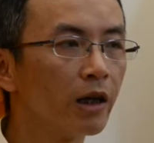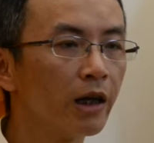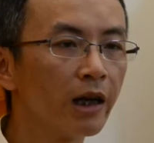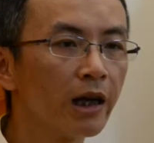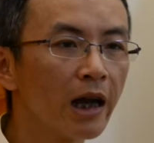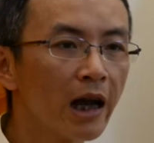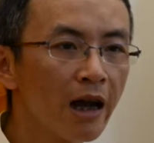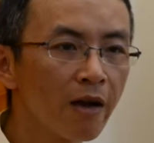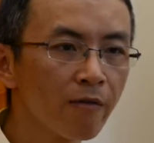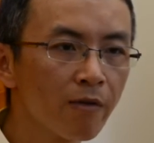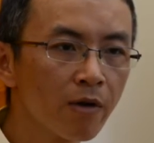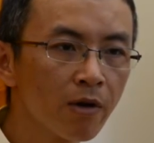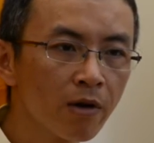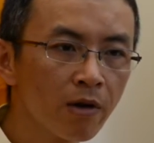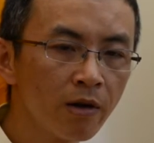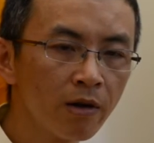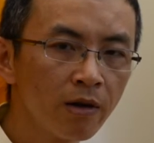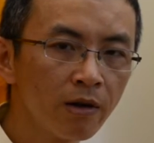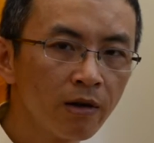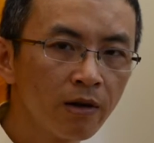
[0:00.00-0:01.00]
In
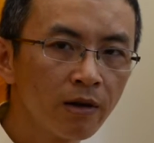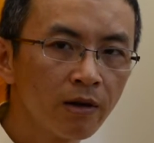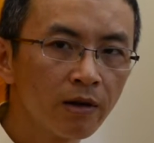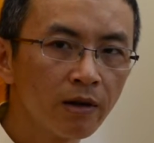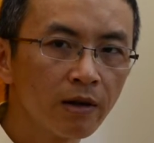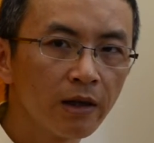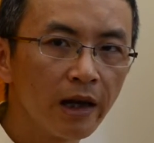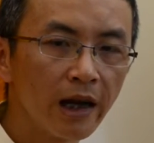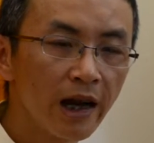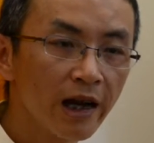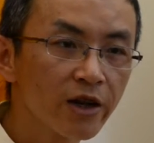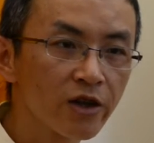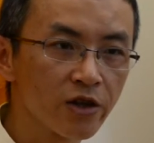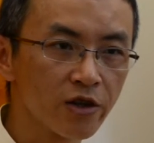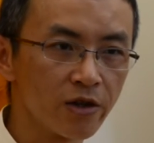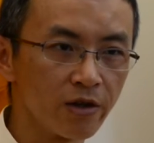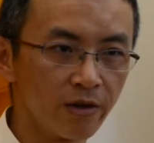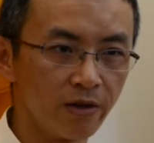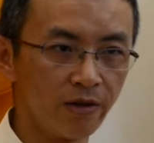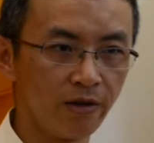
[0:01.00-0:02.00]
every
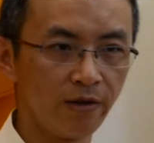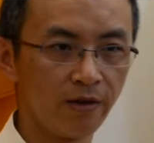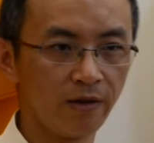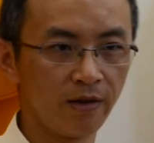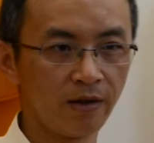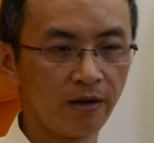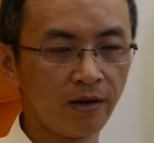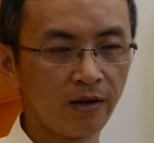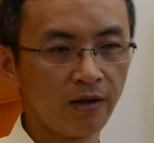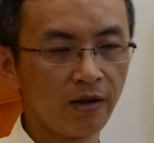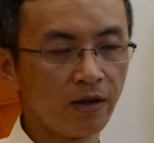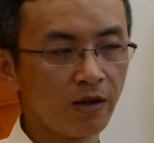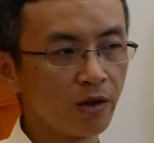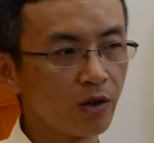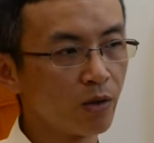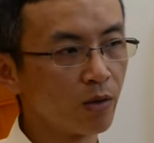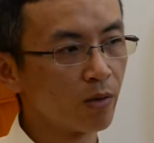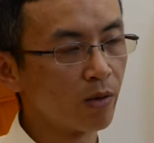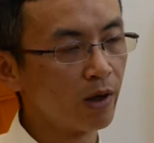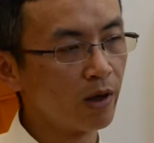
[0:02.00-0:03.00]
action,
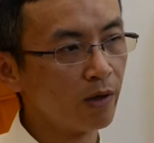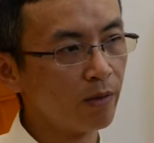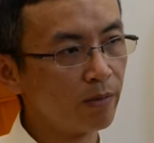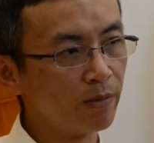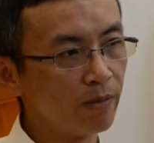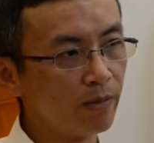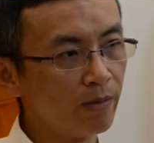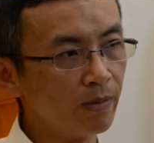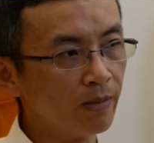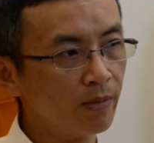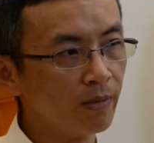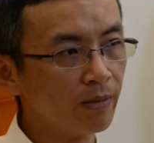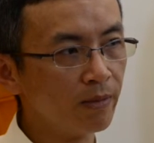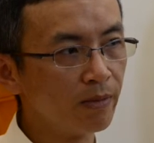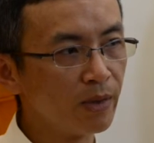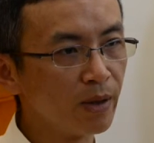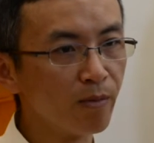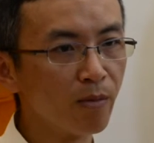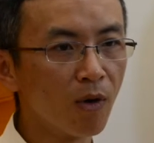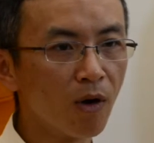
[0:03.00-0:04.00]
you will
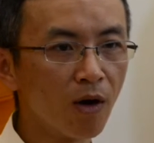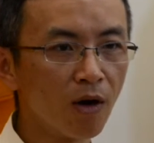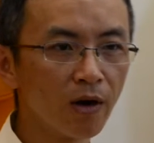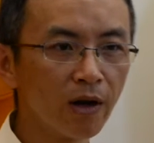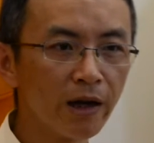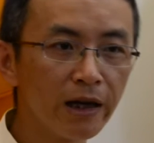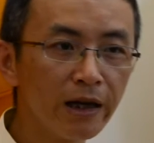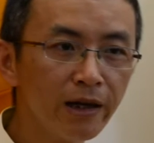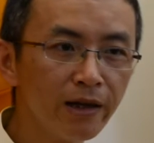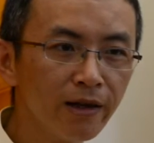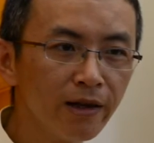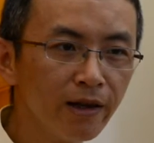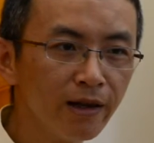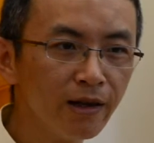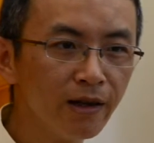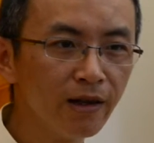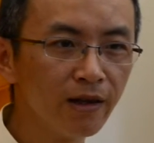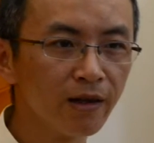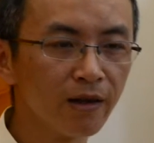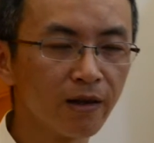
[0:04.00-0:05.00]
be more
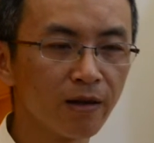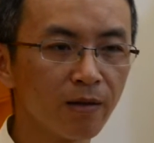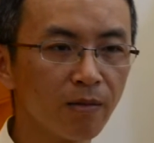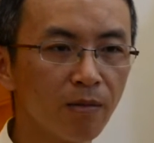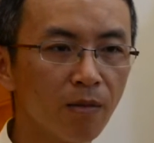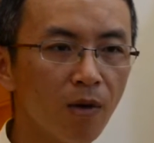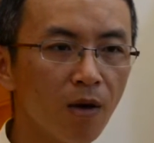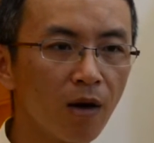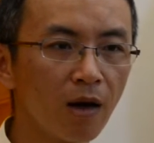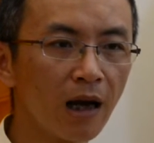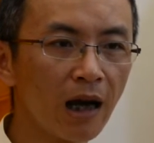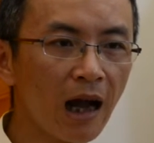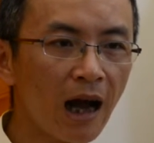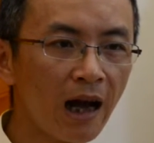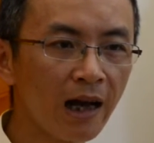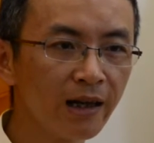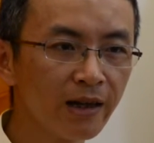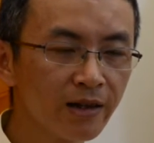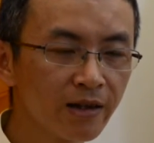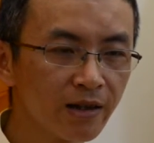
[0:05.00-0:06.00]
easy, more
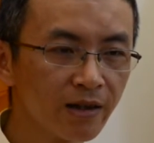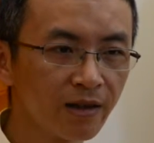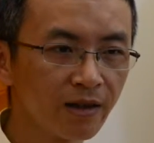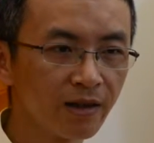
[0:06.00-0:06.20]
light,